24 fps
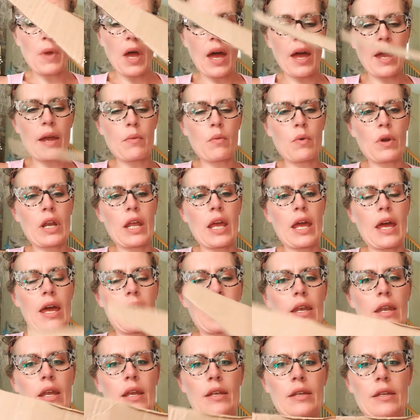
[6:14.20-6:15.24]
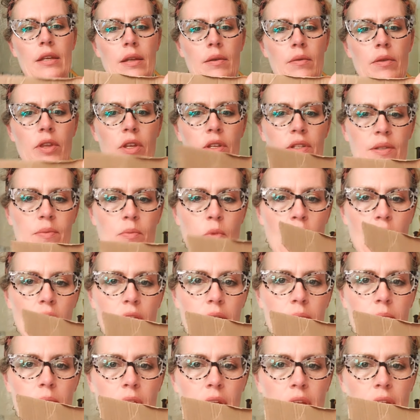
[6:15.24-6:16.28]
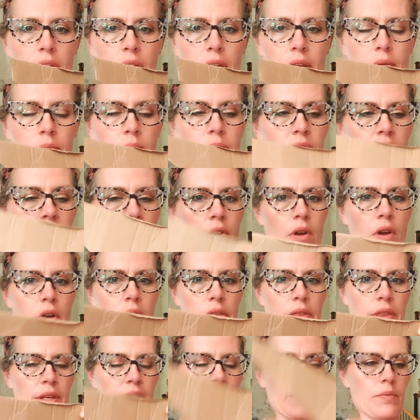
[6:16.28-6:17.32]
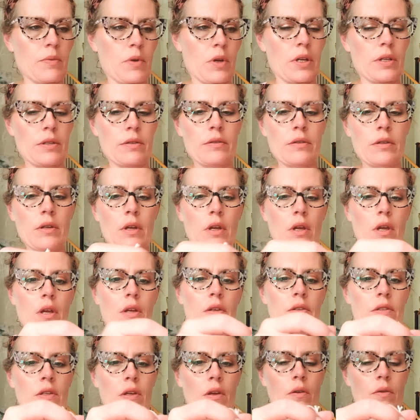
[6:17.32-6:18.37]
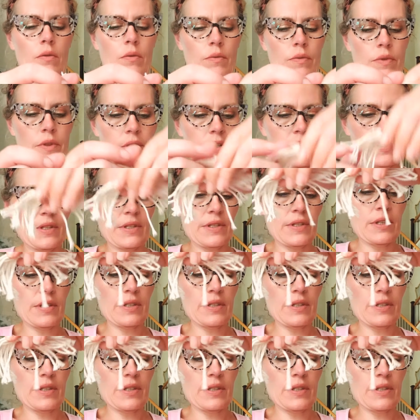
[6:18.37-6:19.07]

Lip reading: I went ahead and did the small and mediums on this one. So this is